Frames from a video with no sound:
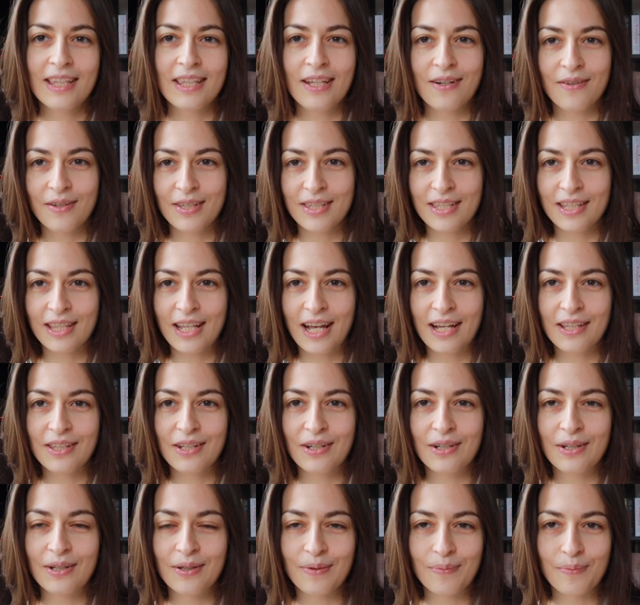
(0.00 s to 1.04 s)
There is
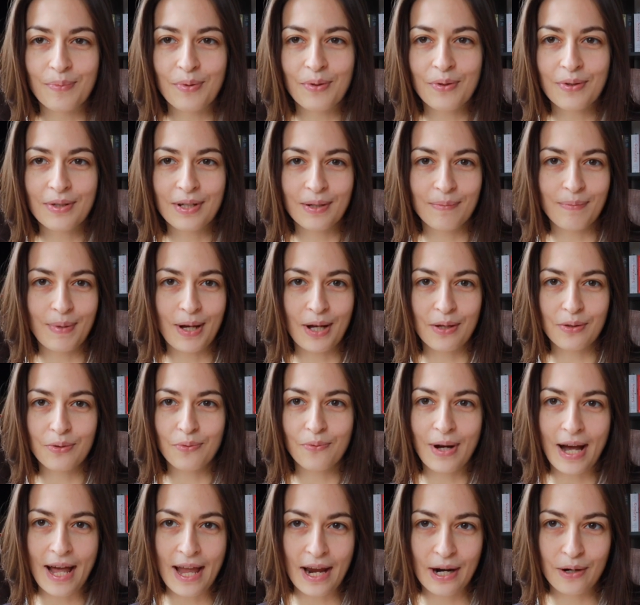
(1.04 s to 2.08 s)
another book about
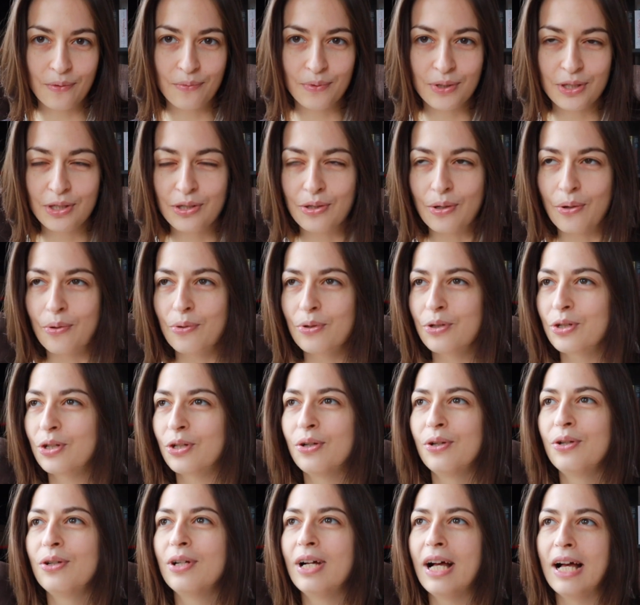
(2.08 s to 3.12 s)
why are we
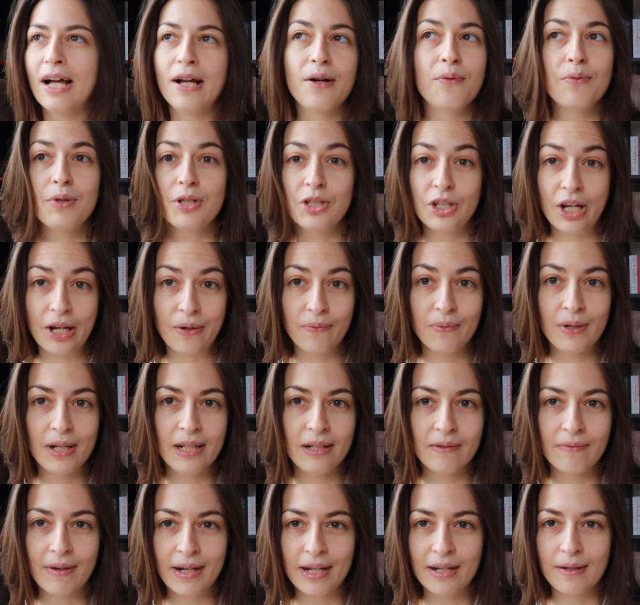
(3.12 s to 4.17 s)
social, uh, which I
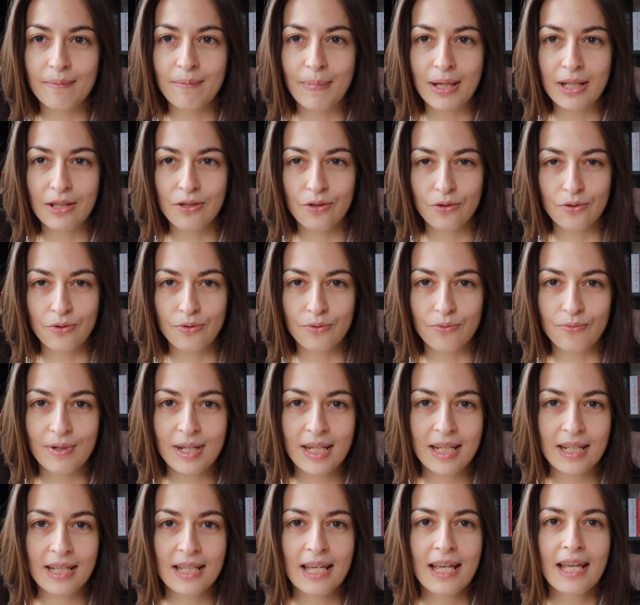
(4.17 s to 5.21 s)
really recommend you to
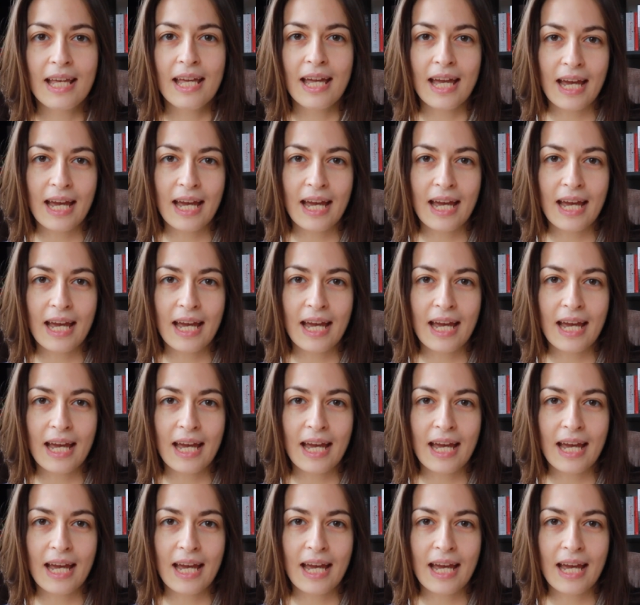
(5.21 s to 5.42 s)
read.